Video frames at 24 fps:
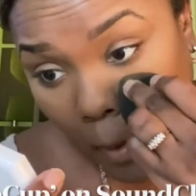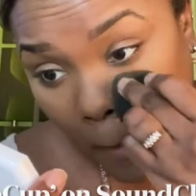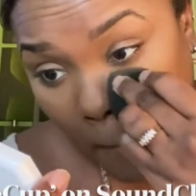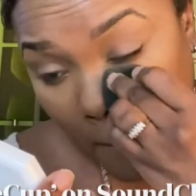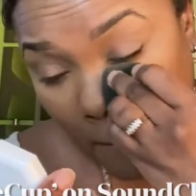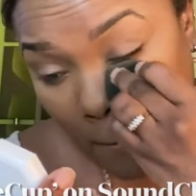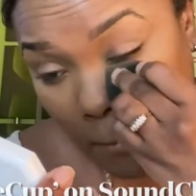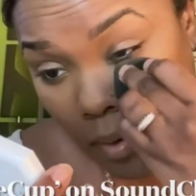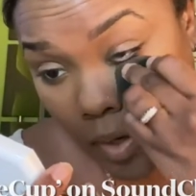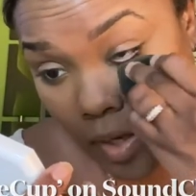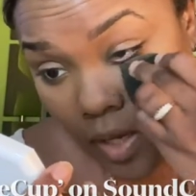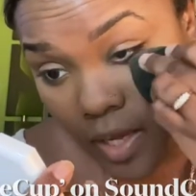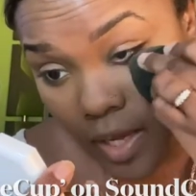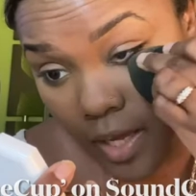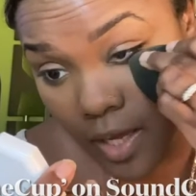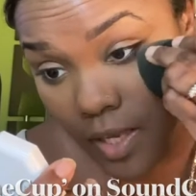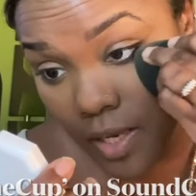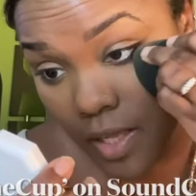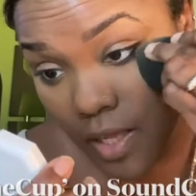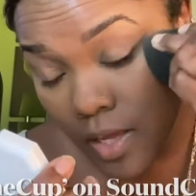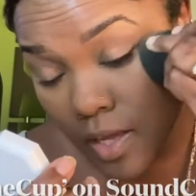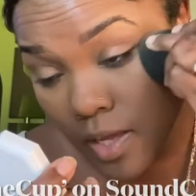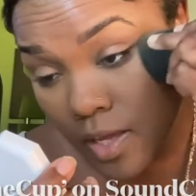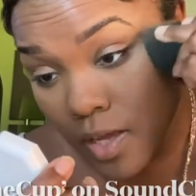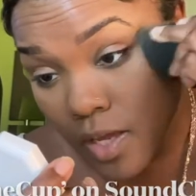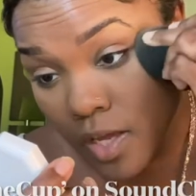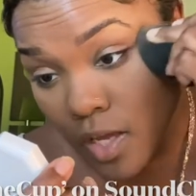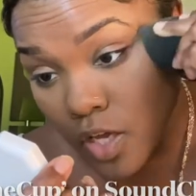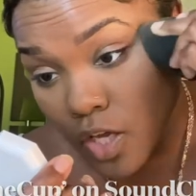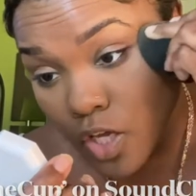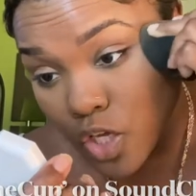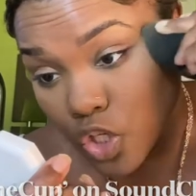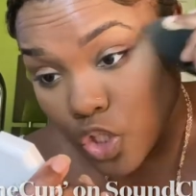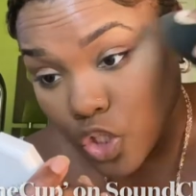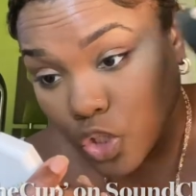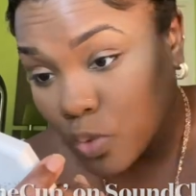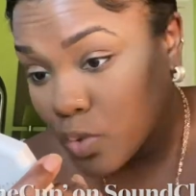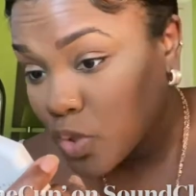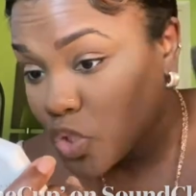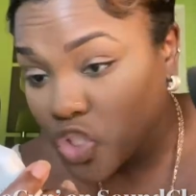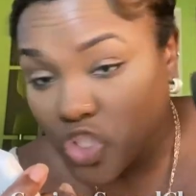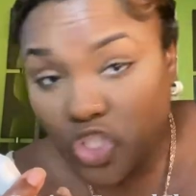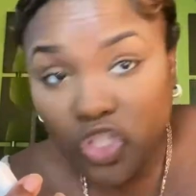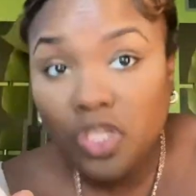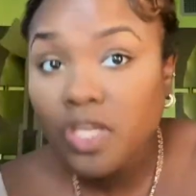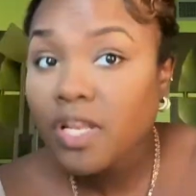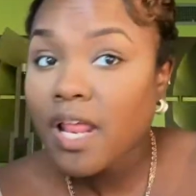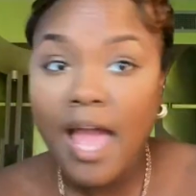but you
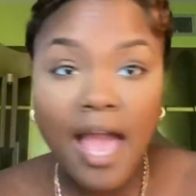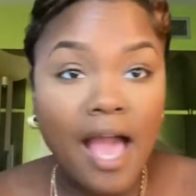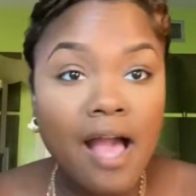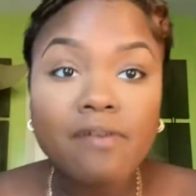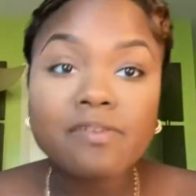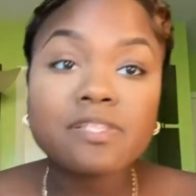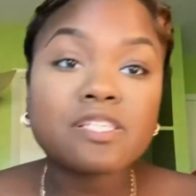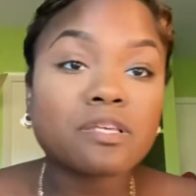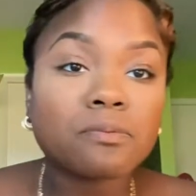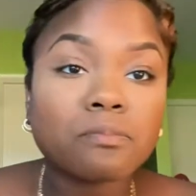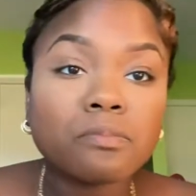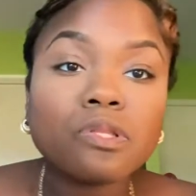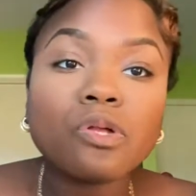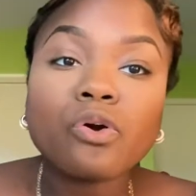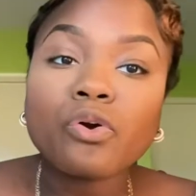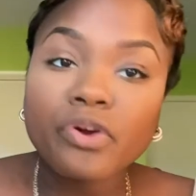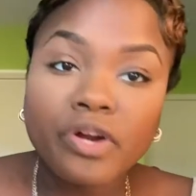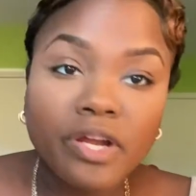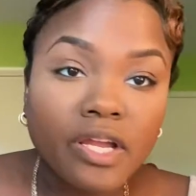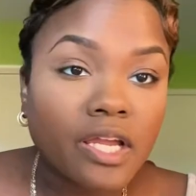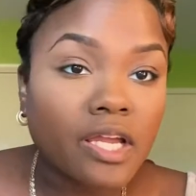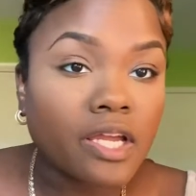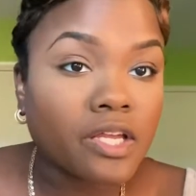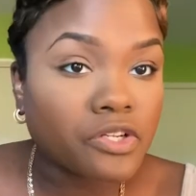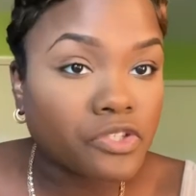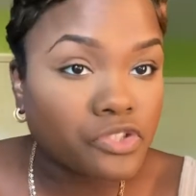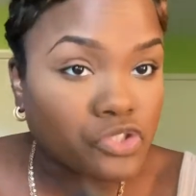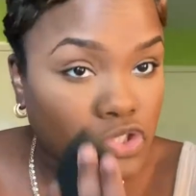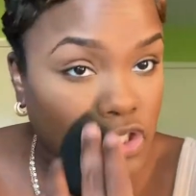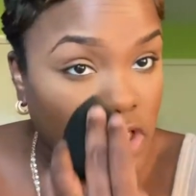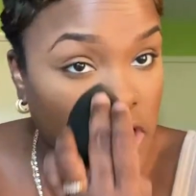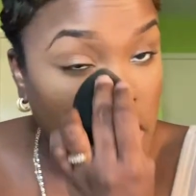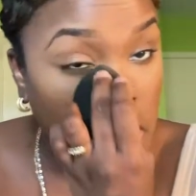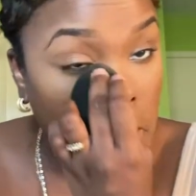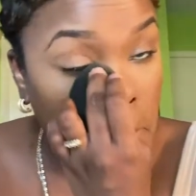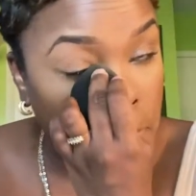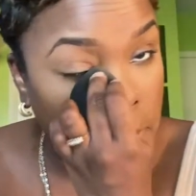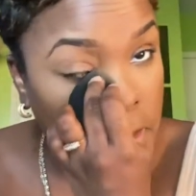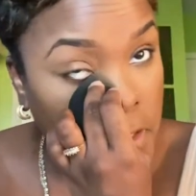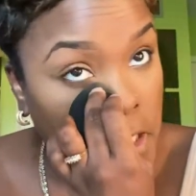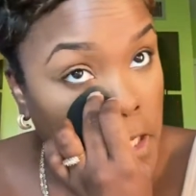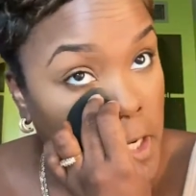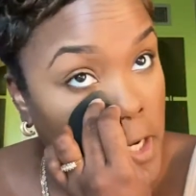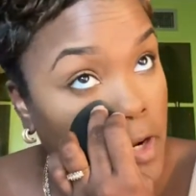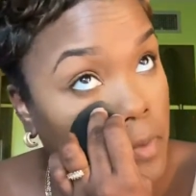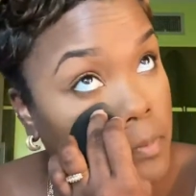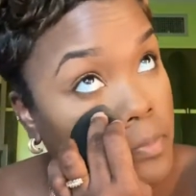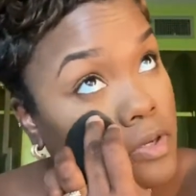should have some Lori energy up in
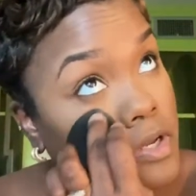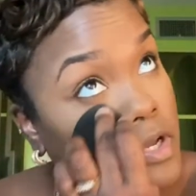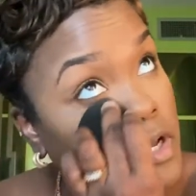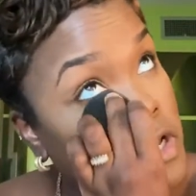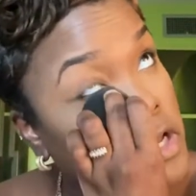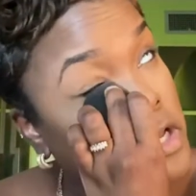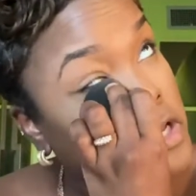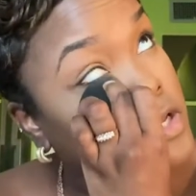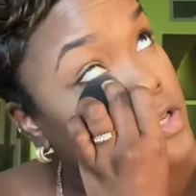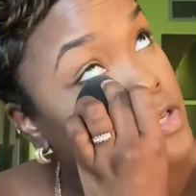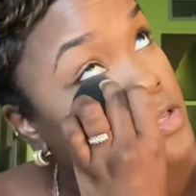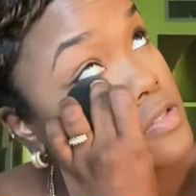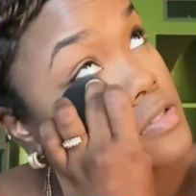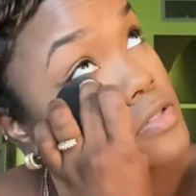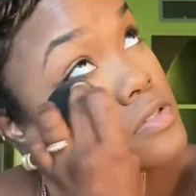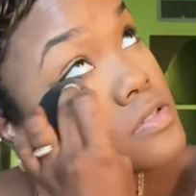there, because